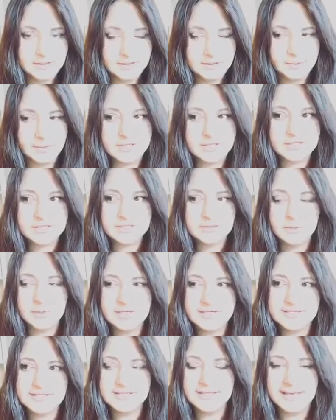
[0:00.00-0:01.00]
What's
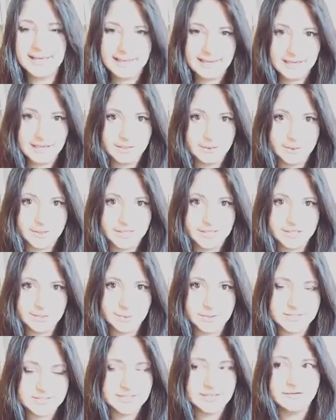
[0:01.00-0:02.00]
what's the language?
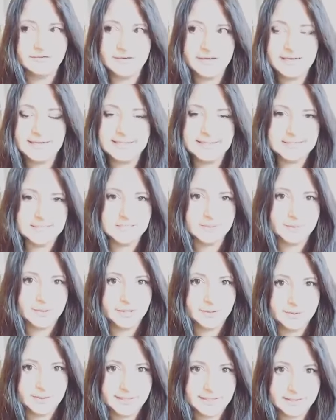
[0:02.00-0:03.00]
What's it really
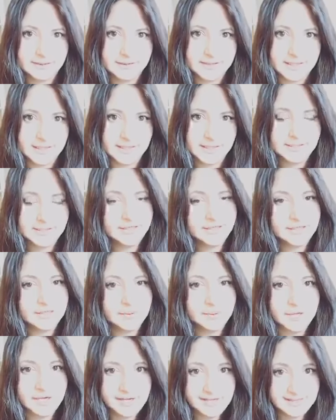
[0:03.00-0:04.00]
spewing out there? And you know
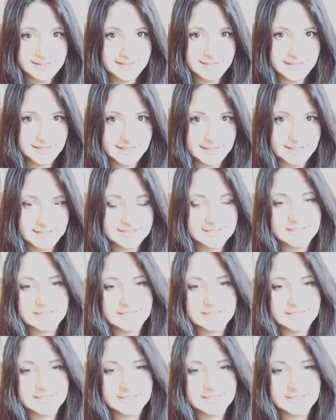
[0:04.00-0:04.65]
what I think it is? It's